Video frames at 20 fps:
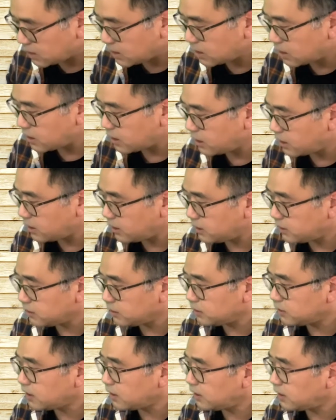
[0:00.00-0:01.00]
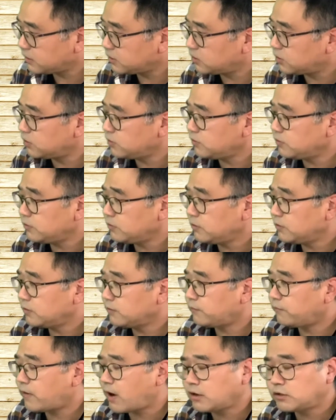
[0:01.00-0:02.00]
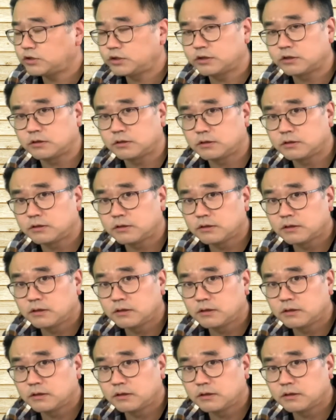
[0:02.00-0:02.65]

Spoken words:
there are two factions